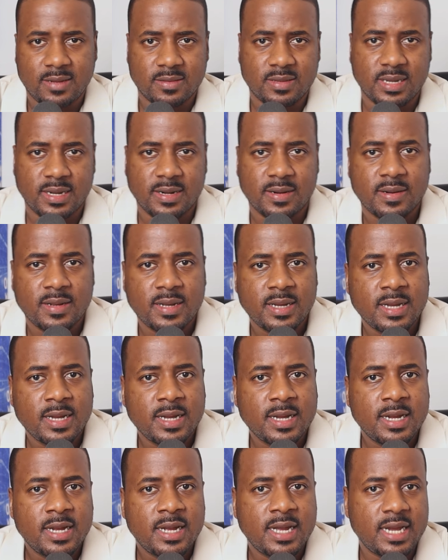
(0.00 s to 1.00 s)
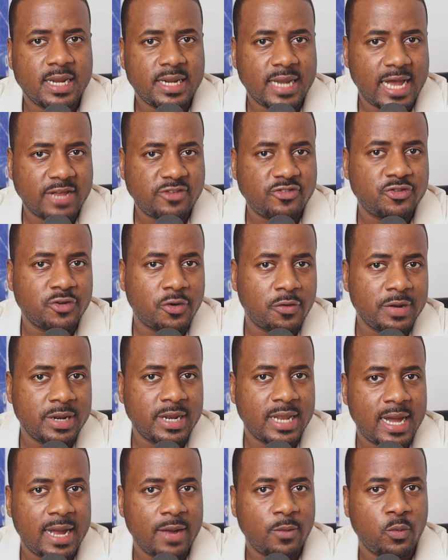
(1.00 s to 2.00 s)
out there. And that
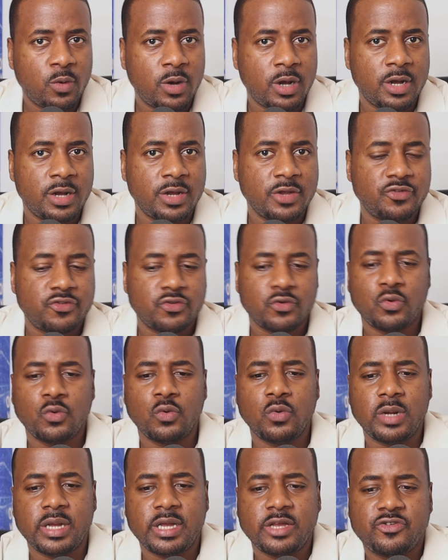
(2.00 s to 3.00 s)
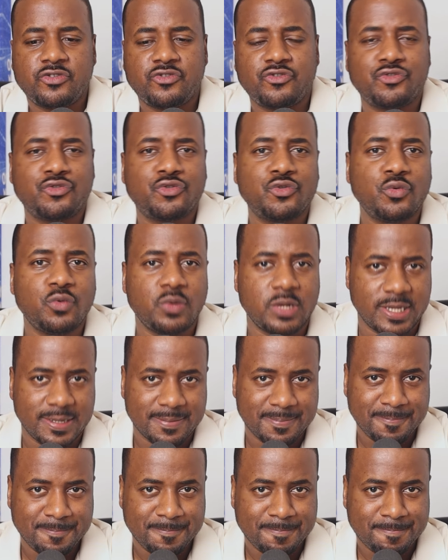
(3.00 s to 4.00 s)
storyline was, who is truly
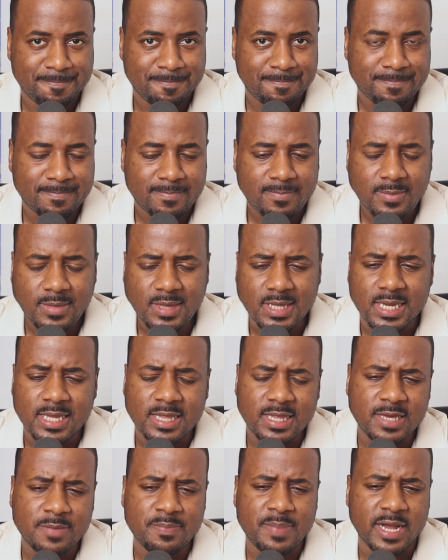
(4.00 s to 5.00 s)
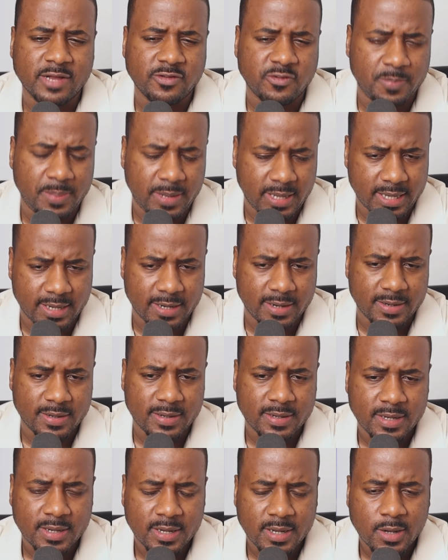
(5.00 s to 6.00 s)
the best player
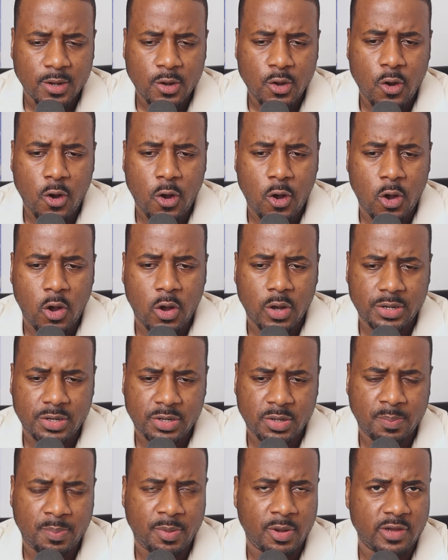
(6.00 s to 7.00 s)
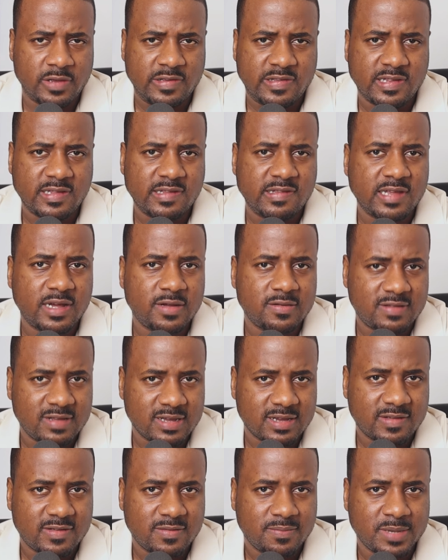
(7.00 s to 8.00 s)
on the Boston
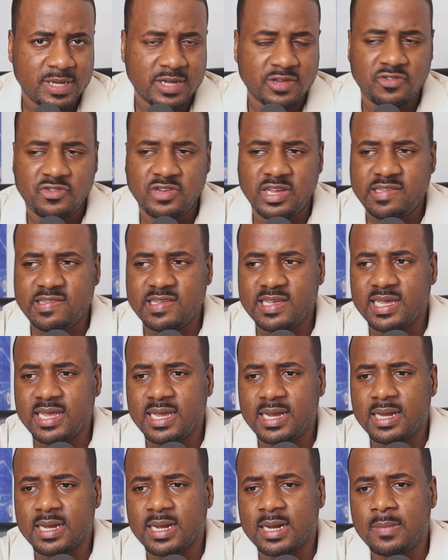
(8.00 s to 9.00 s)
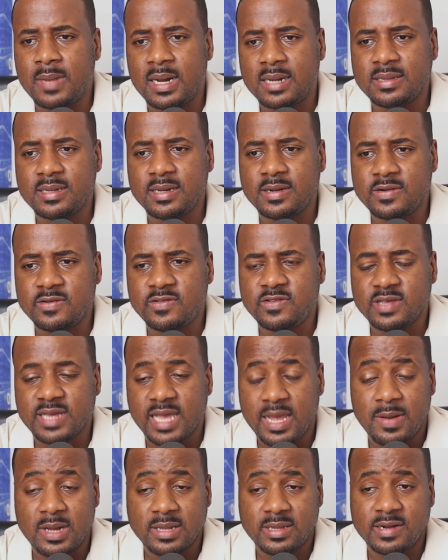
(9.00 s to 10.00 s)
Celtics? Because Jason Kidd had came out there
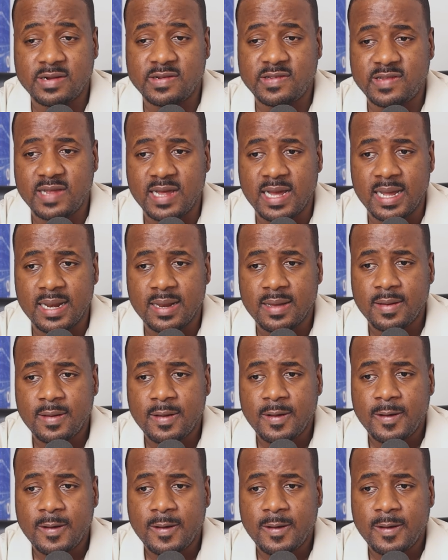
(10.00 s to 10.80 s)
and said